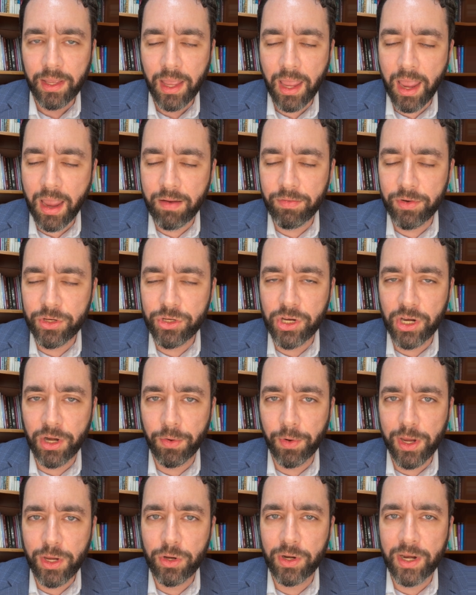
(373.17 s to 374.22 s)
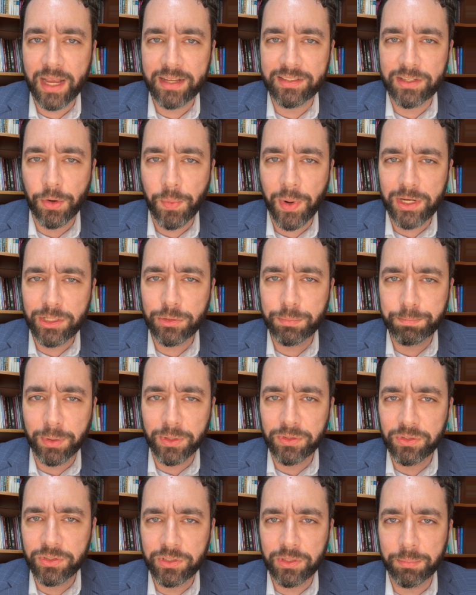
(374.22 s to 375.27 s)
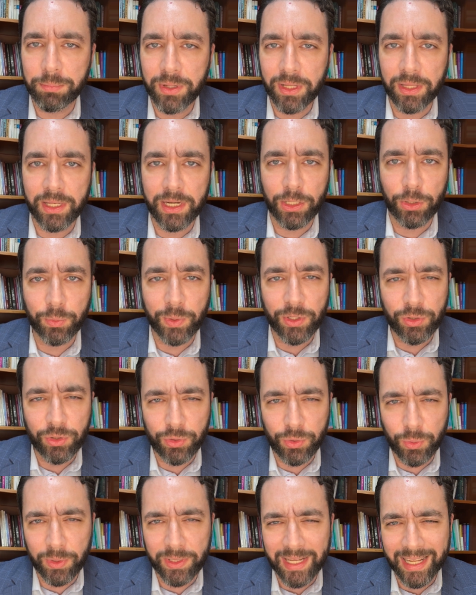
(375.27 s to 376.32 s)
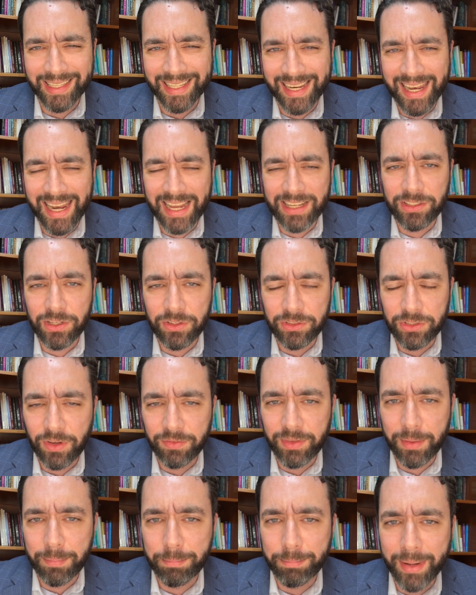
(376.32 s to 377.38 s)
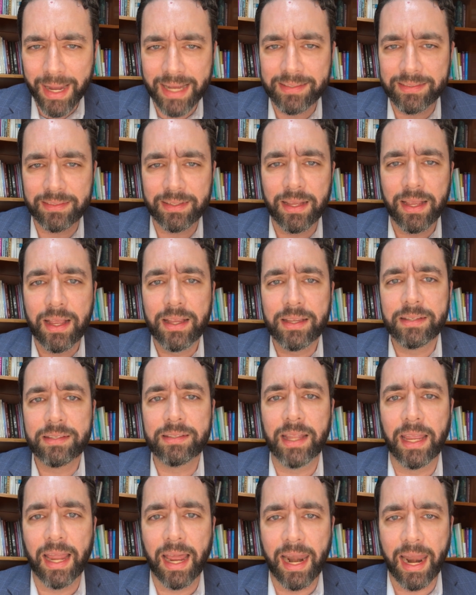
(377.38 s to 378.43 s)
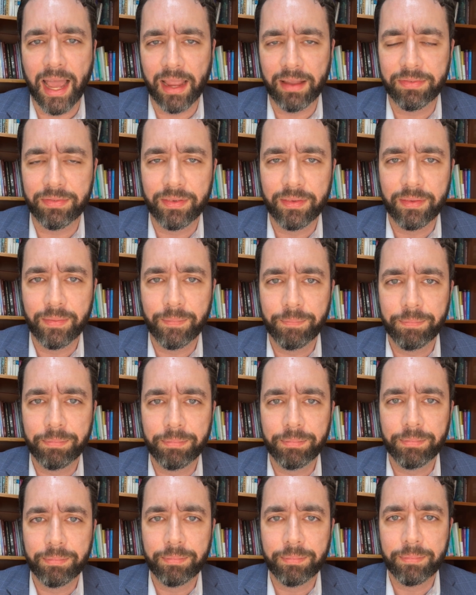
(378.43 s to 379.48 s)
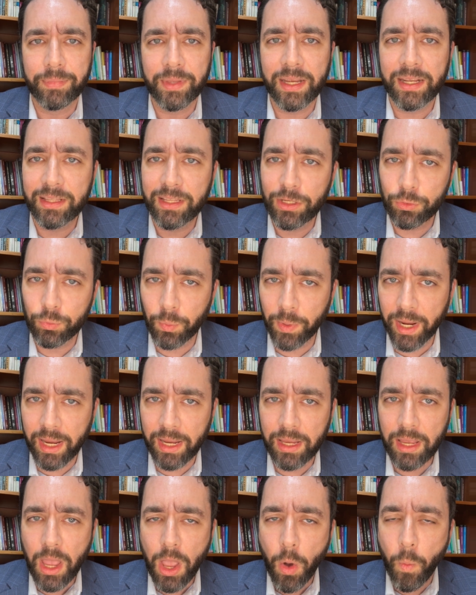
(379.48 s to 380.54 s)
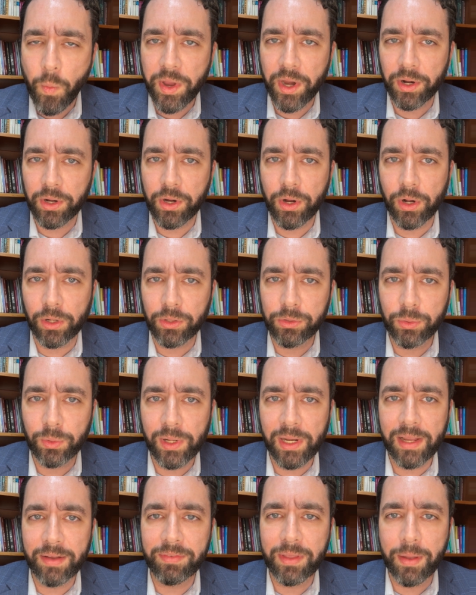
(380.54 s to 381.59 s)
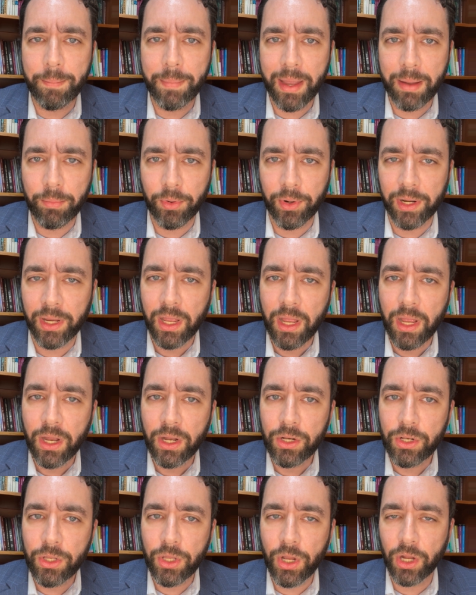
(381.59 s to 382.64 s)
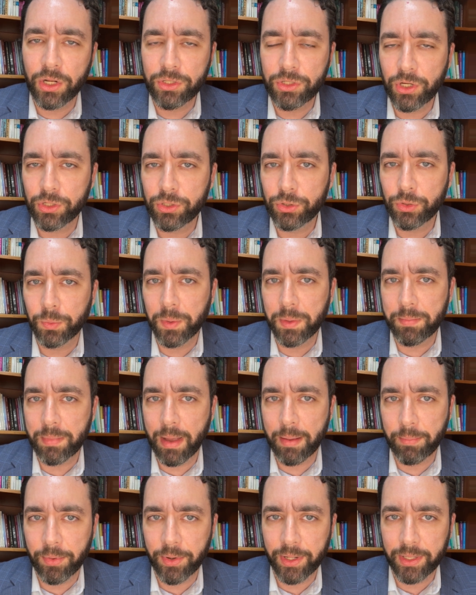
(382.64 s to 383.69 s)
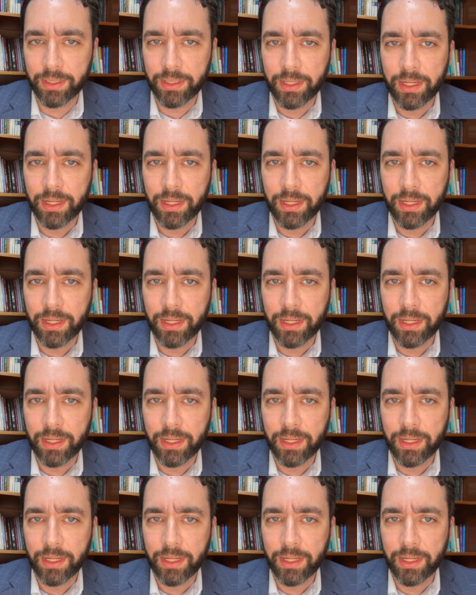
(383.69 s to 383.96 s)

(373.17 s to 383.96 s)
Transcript: Every generation has the responsibility to ensure that the lessons of the past stay alive. In this way, we are called to live the memory, not just to remember it.